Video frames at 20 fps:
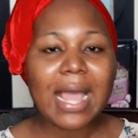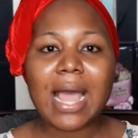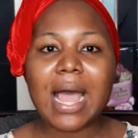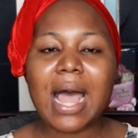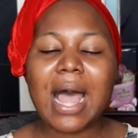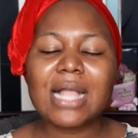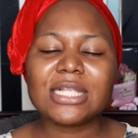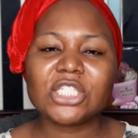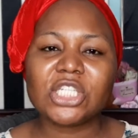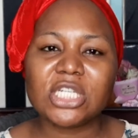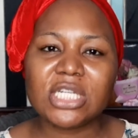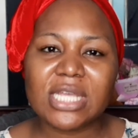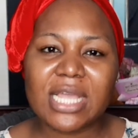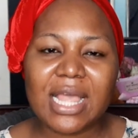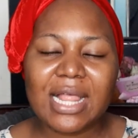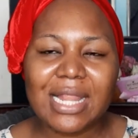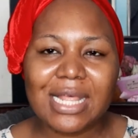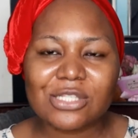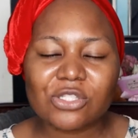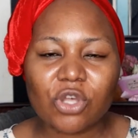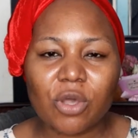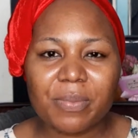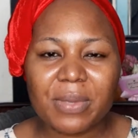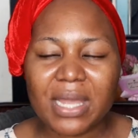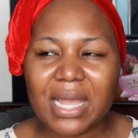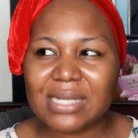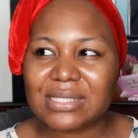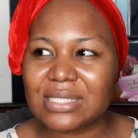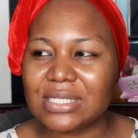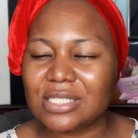actually
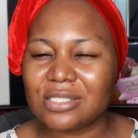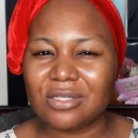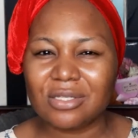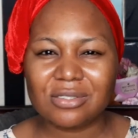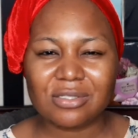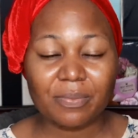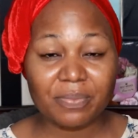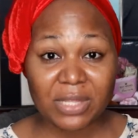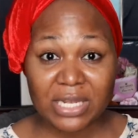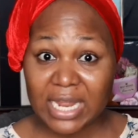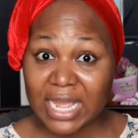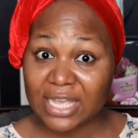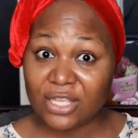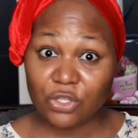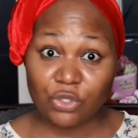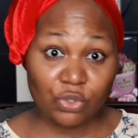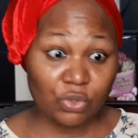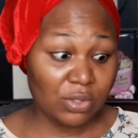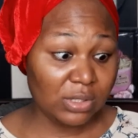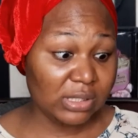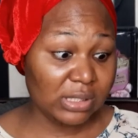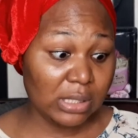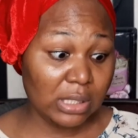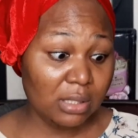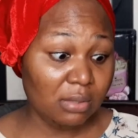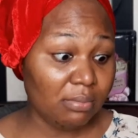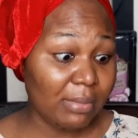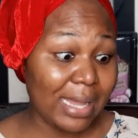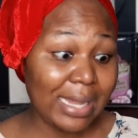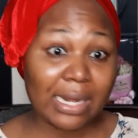L-ascorbic acid is not something I use
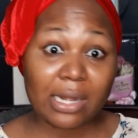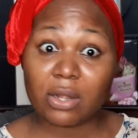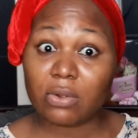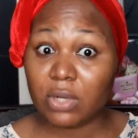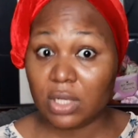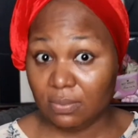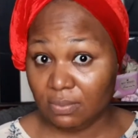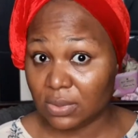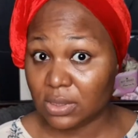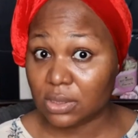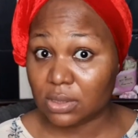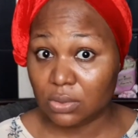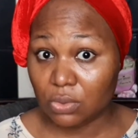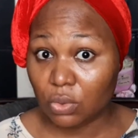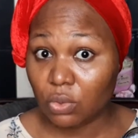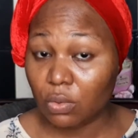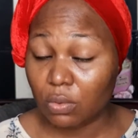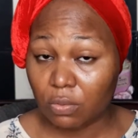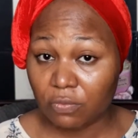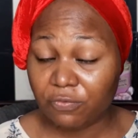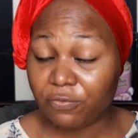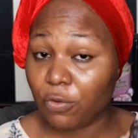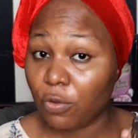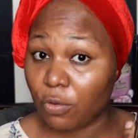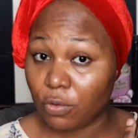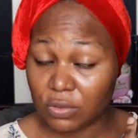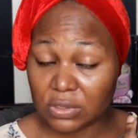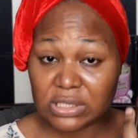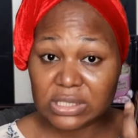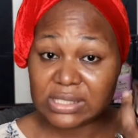in my creams though,
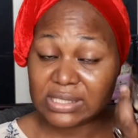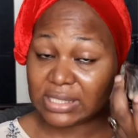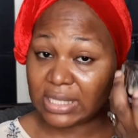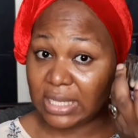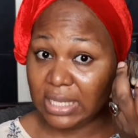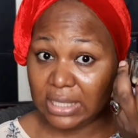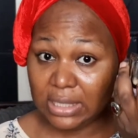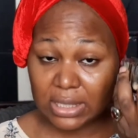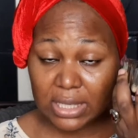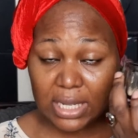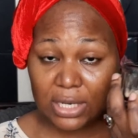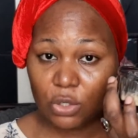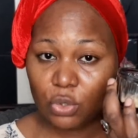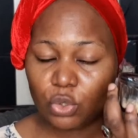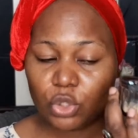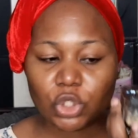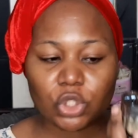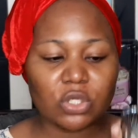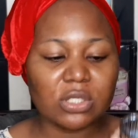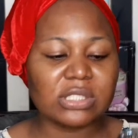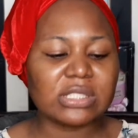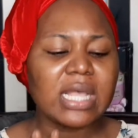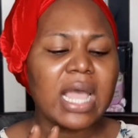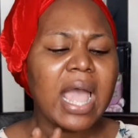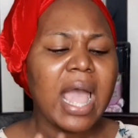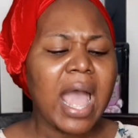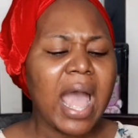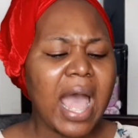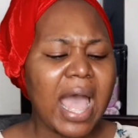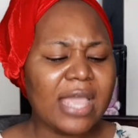for the skin and lotions.
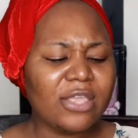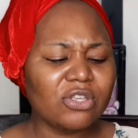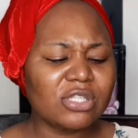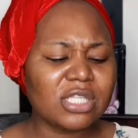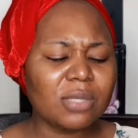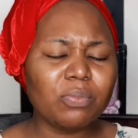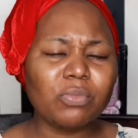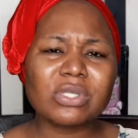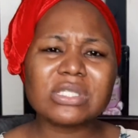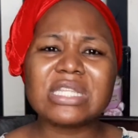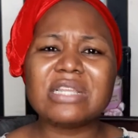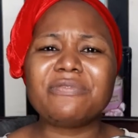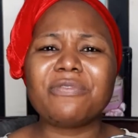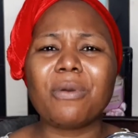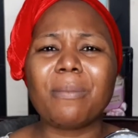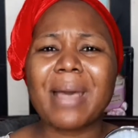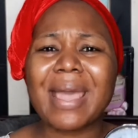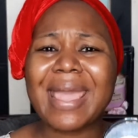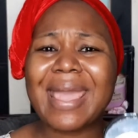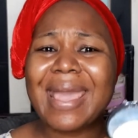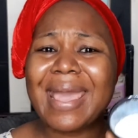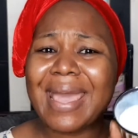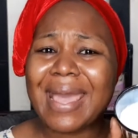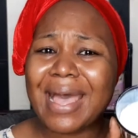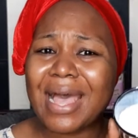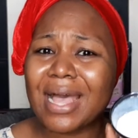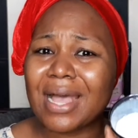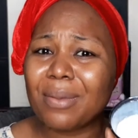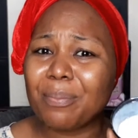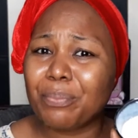I use it mostly for my
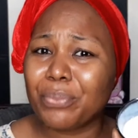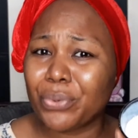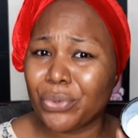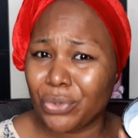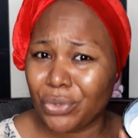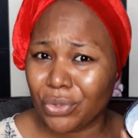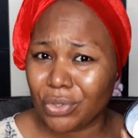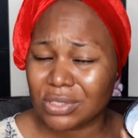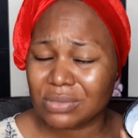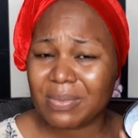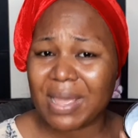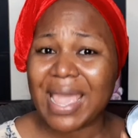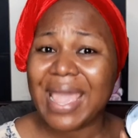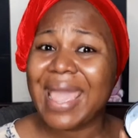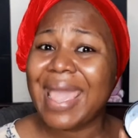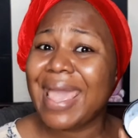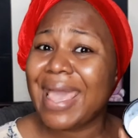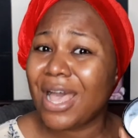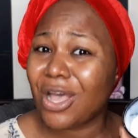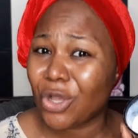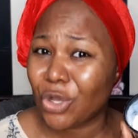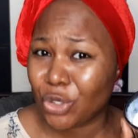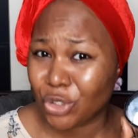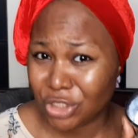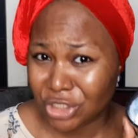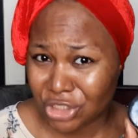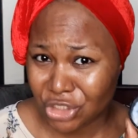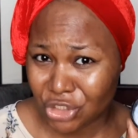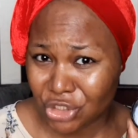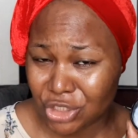hair products, my hair
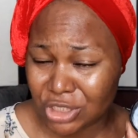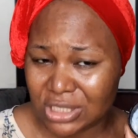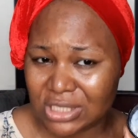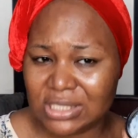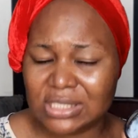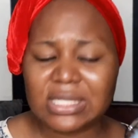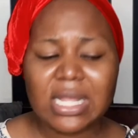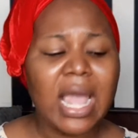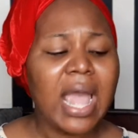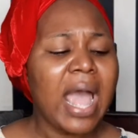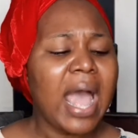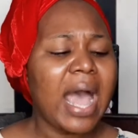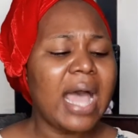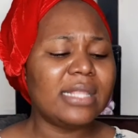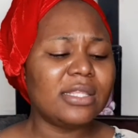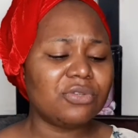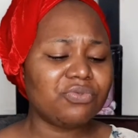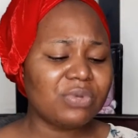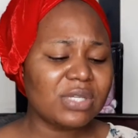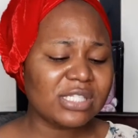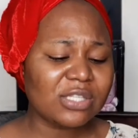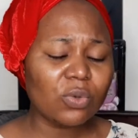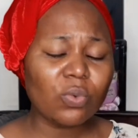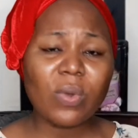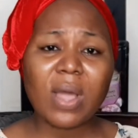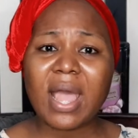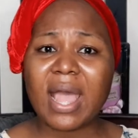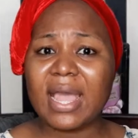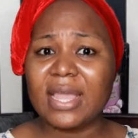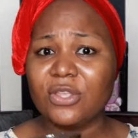conditioners. And the reason
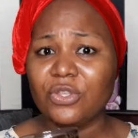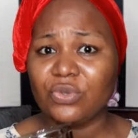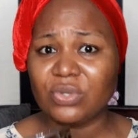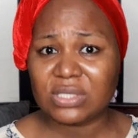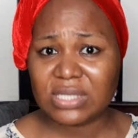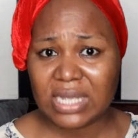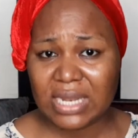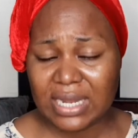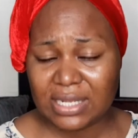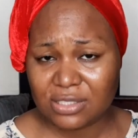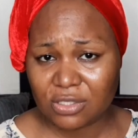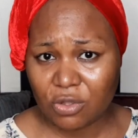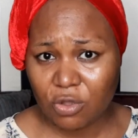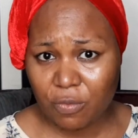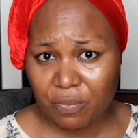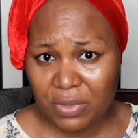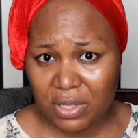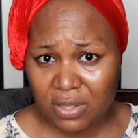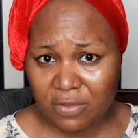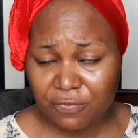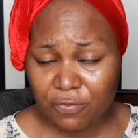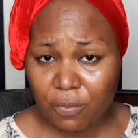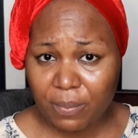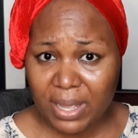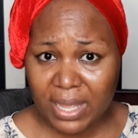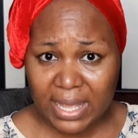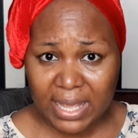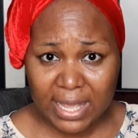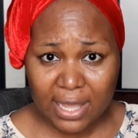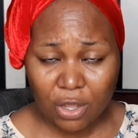why I use Ascorbic for
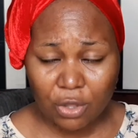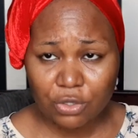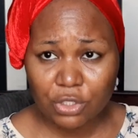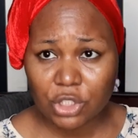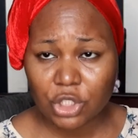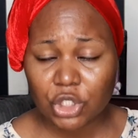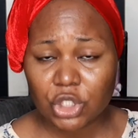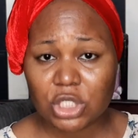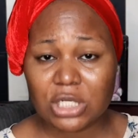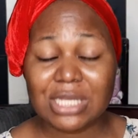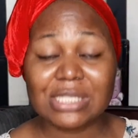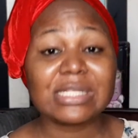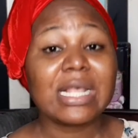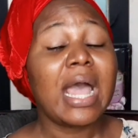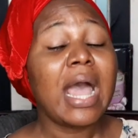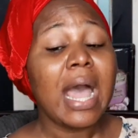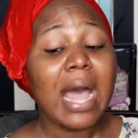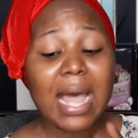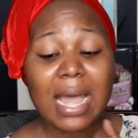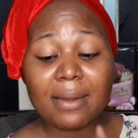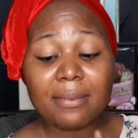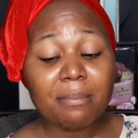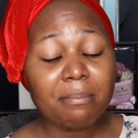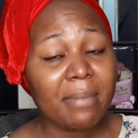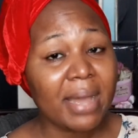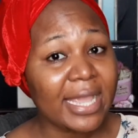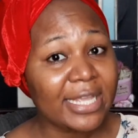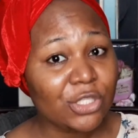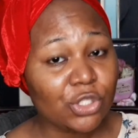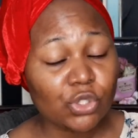my hair conditioners, and
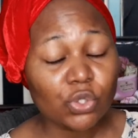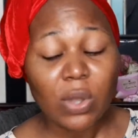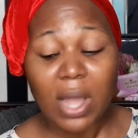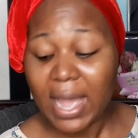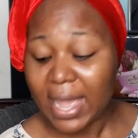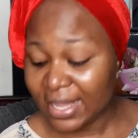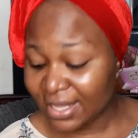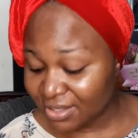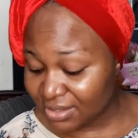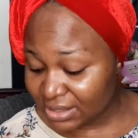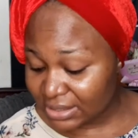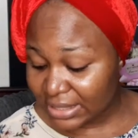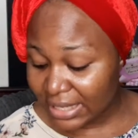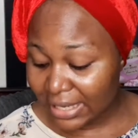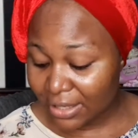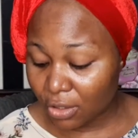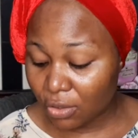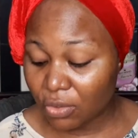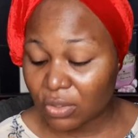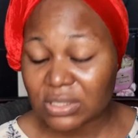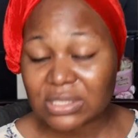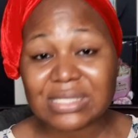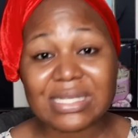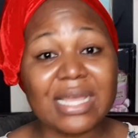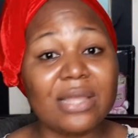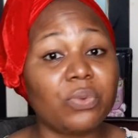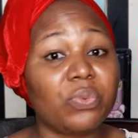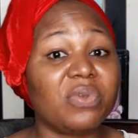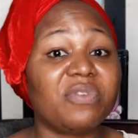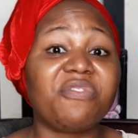mind you, I use it
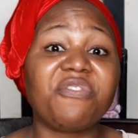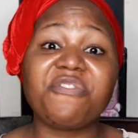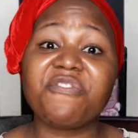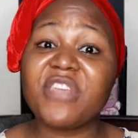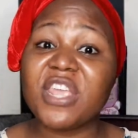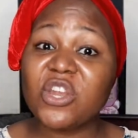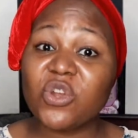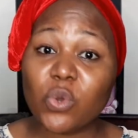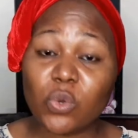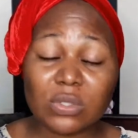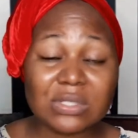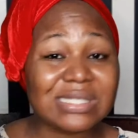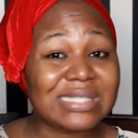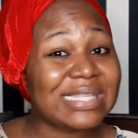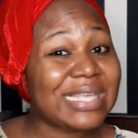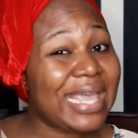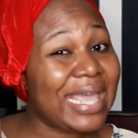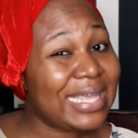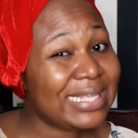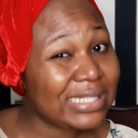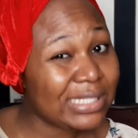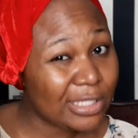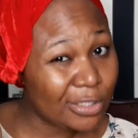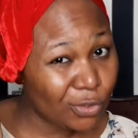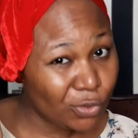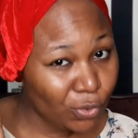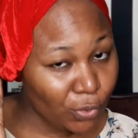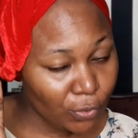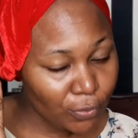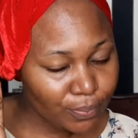alongside with Phenozy
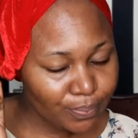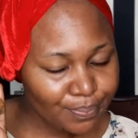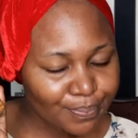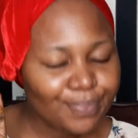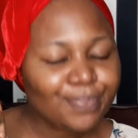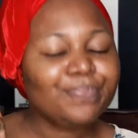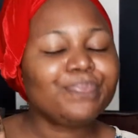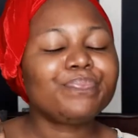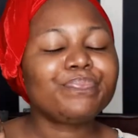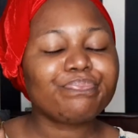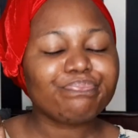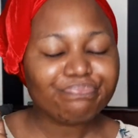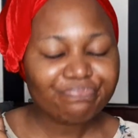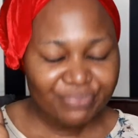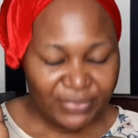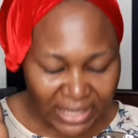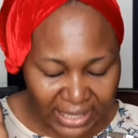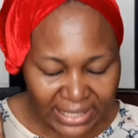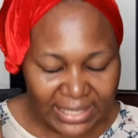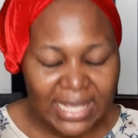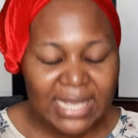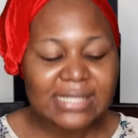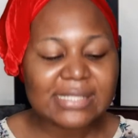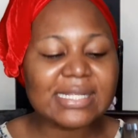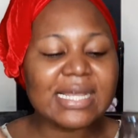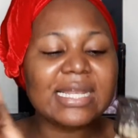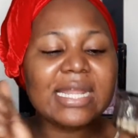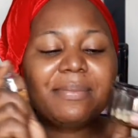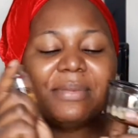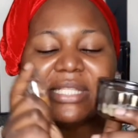Heteronorm. Yes,
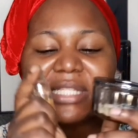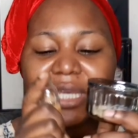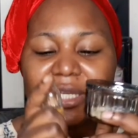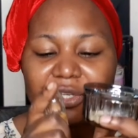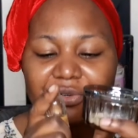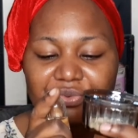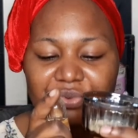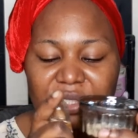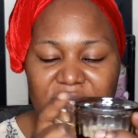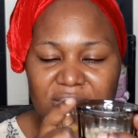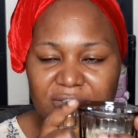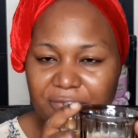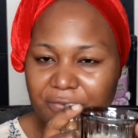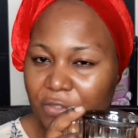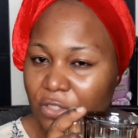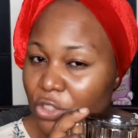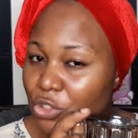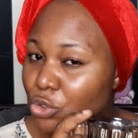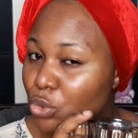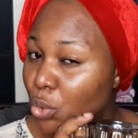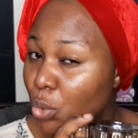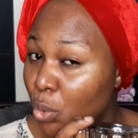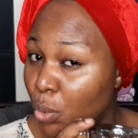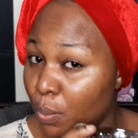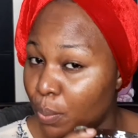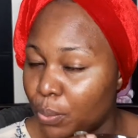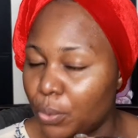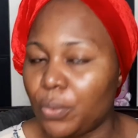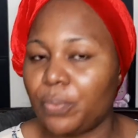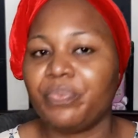now let me tell you the reason for this
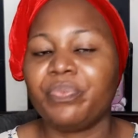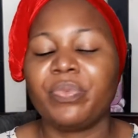combo.